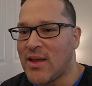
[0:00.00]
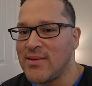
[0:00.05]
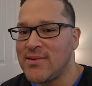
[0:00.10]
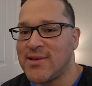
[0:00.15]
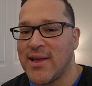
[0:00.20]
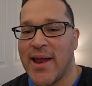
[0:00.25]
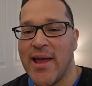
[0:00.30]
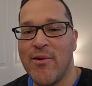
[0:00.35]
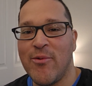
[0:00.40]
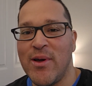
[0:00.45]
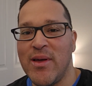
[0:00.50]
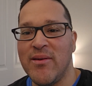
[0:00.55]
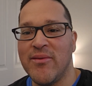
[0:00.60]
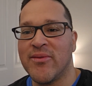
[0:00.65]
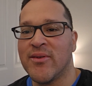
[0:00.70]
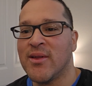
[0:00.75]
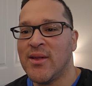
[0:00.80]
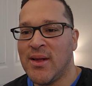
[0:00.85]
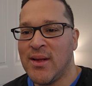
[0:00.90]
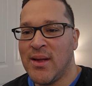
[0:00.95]
Today
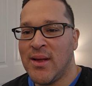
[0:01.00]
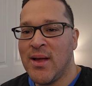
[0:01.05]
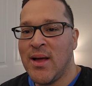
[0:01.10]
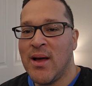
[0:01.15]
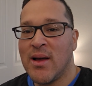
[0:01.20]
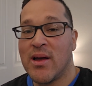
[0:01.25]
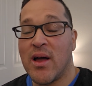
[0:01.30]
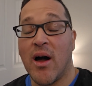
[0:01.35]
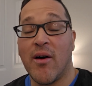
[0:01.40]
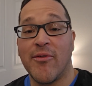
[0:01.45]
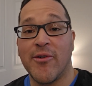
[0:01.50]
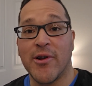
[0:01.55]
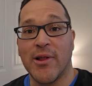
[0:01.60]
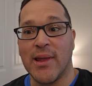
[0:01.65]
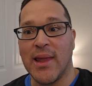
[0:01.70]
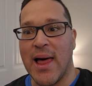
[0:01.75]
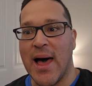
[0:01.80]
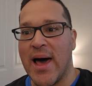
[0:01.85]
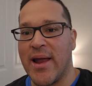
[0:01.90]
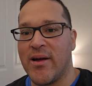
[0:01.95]
we've covered a
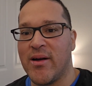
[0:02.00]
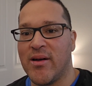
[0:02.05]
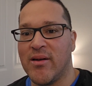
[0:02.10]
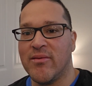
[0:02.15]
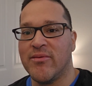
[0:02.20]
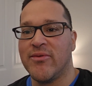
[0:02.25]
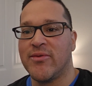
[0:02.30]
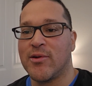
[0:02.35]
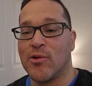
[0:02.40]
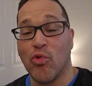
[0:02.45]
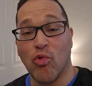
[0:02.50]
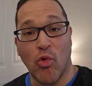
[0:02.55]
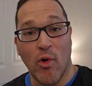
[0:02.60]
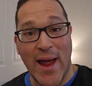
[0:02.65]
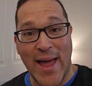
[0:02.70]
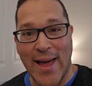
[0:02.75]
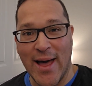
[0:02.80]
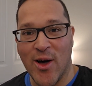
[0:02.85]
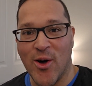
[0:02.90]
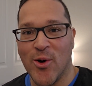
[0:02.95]
lot of
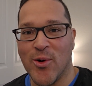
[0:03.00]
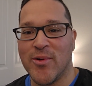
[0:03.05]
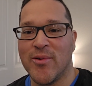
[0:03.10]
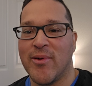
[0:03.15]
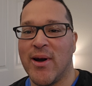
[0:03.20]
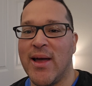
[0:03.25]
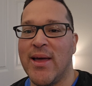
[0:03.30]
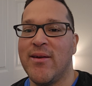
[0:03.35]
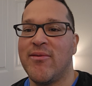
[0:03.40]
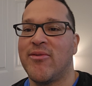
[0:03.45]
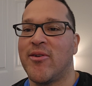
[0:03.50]
ground, right?